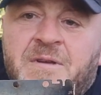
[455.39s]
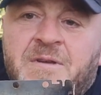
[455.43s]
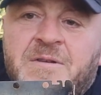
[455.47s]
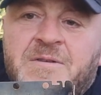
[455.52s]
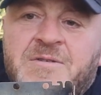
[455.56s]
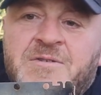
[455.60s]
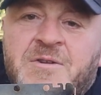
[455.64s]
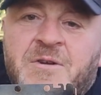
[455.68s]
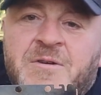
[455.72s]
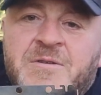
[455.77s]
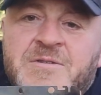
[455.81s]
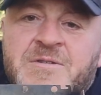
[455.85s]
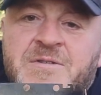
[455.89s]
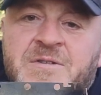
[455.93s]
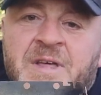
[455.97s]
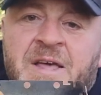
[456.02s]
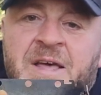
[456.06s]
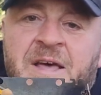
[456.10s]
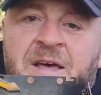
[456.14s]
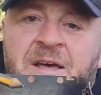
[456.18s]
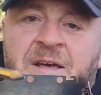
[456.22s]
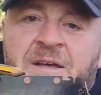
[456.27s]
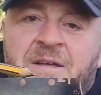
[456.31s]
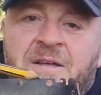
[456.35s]
slots
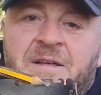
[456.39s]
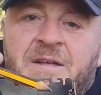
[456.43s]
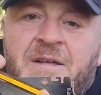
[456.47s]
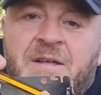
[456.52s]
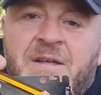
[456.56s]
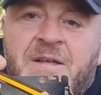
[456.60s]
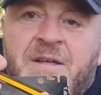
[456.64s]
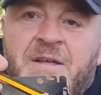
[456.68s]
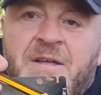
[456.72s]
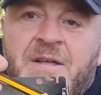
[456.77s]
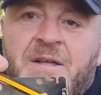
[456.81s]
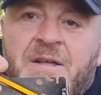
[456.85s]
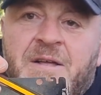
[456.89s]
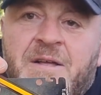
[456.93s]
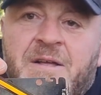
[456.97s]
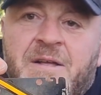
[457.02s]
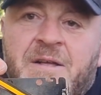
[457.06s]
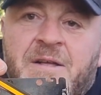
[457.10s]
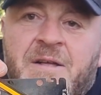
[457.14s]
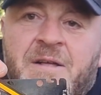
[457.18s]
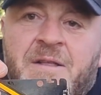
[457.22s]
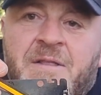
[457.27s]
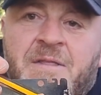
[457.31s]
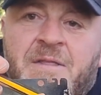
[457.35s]
there
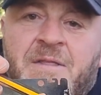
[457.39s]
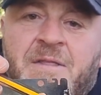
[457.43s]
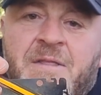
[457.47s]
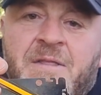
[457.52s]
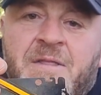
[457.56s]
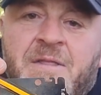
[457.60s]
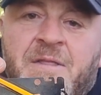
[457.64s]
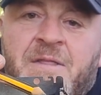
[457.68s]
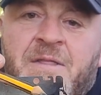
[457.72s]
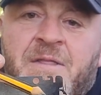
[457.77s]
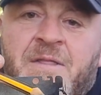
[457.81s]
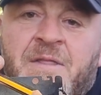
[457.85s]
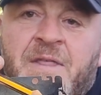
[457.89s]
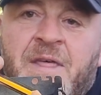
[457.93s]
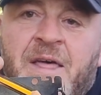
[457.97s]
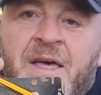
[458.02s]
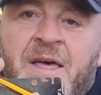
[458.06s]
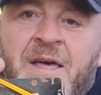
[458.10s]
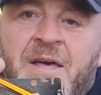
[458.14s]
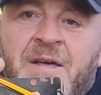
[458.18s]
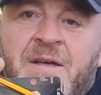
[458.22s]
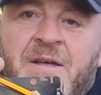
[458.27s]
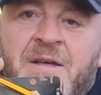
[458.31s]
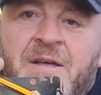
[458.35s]
and
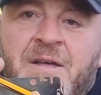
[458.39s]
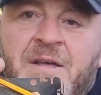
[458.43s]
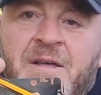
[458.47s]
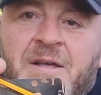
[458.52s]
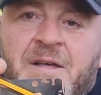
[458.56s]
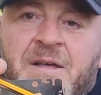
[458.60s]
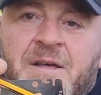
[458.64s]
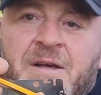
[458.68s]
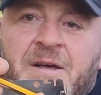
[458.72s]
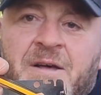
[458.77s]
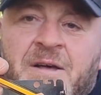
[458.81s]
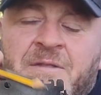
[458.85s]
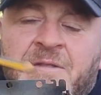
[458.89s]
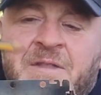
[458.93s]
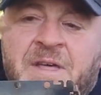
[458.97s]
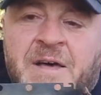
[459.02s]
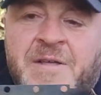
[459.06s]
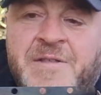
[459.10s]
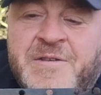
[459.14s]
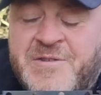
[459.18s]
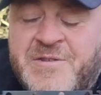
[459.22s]
there, and they're the